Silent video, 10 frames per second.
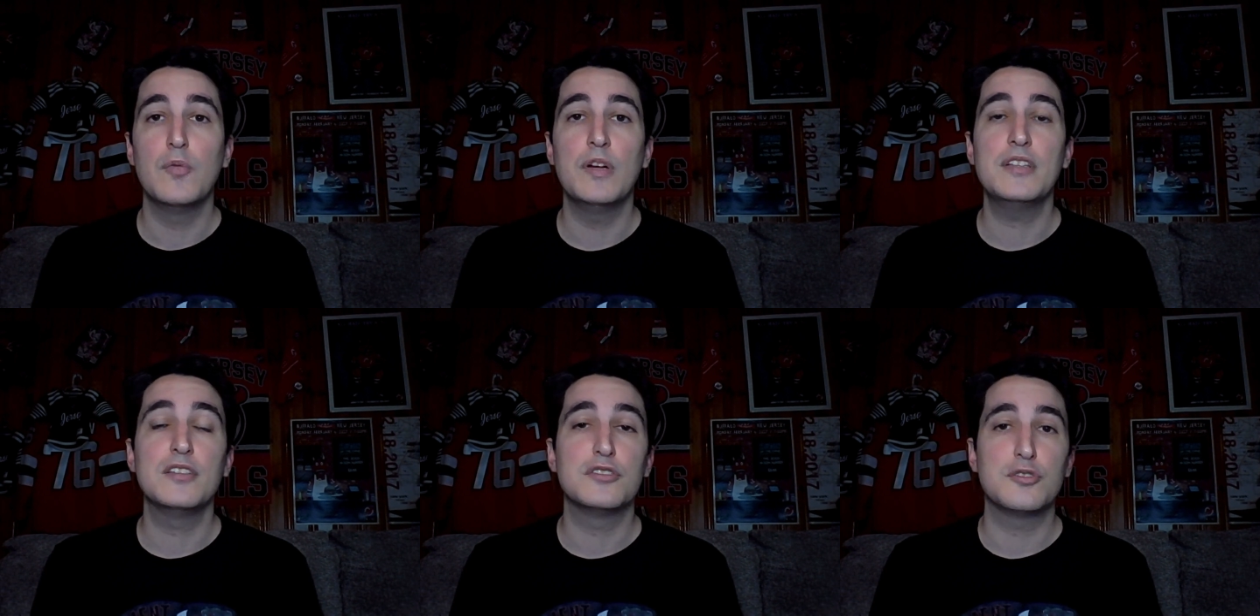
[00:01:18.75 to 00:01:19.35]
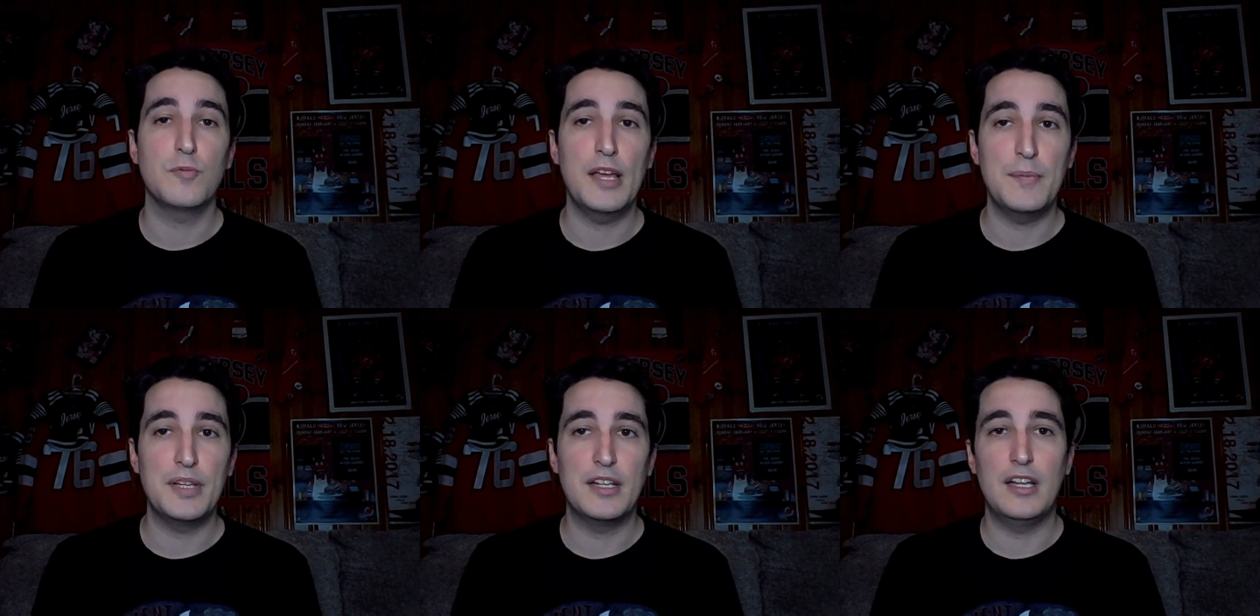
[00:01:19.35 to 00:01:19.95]
with
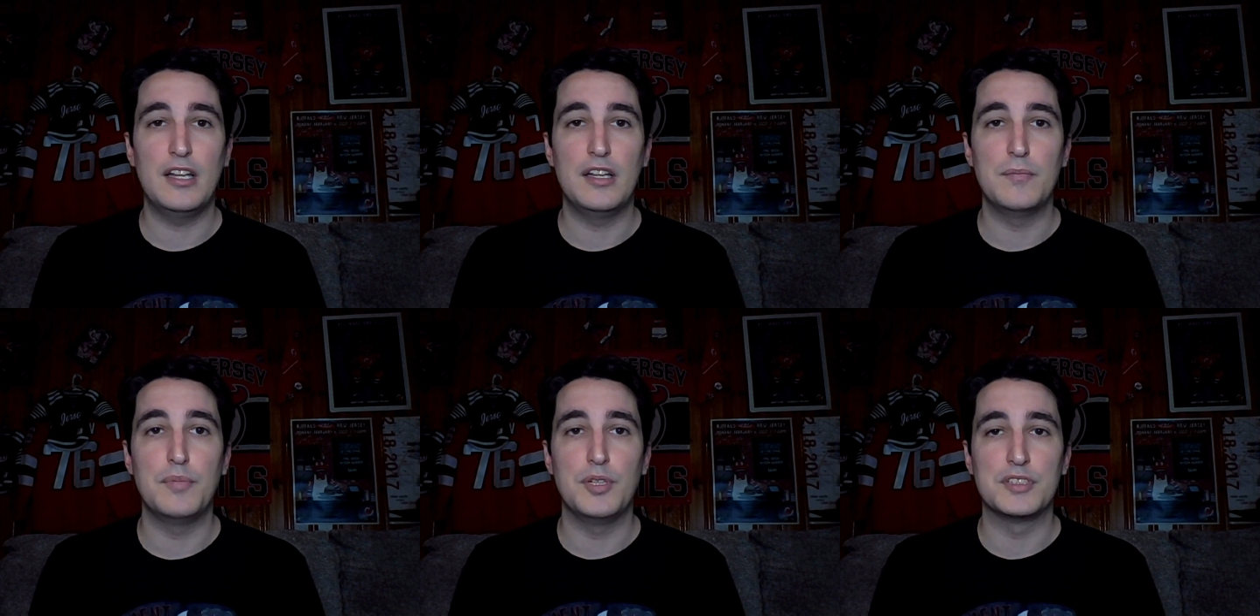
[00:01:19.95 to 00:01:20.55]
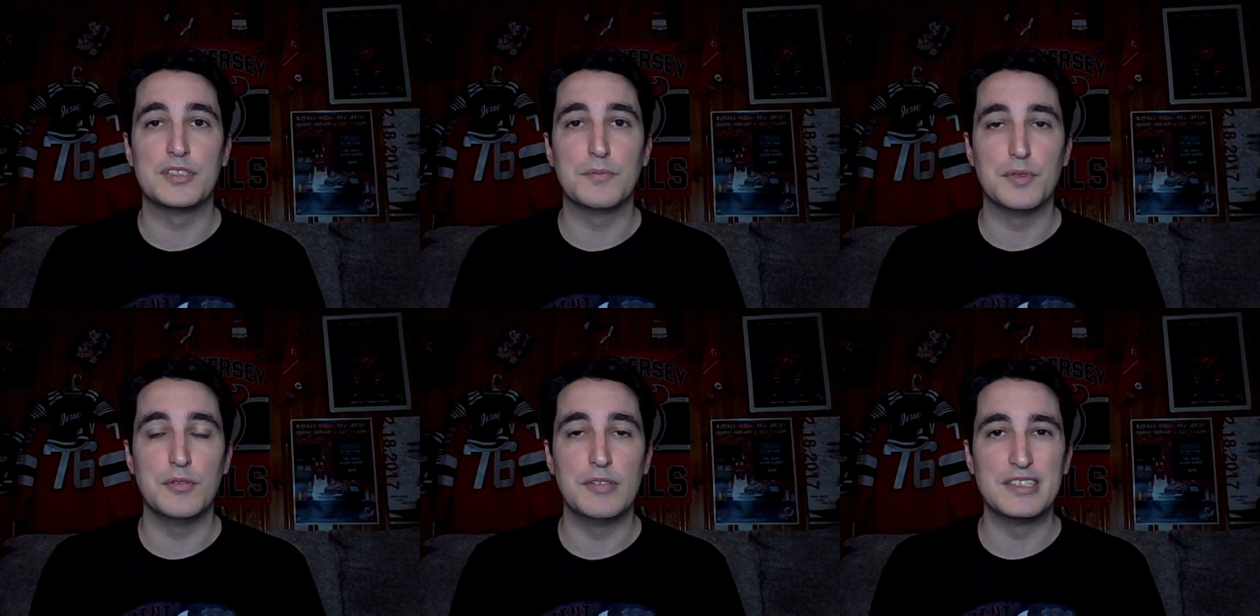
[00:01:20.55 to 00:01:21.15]
Swayman and Boston
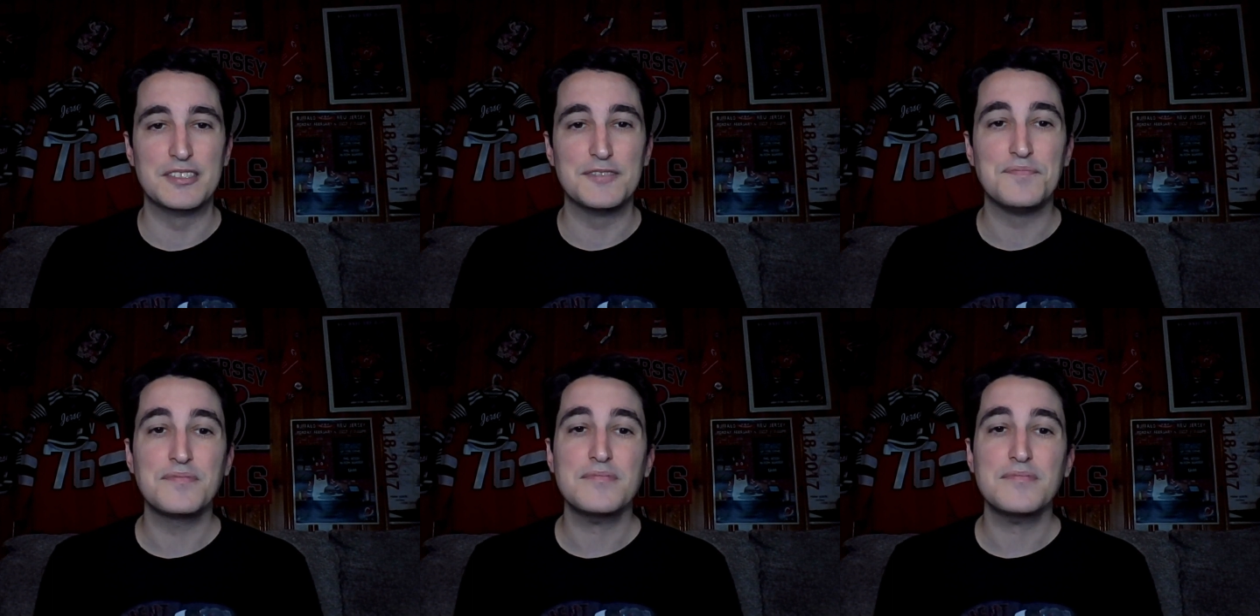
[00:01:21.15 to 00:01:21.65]
Bruins.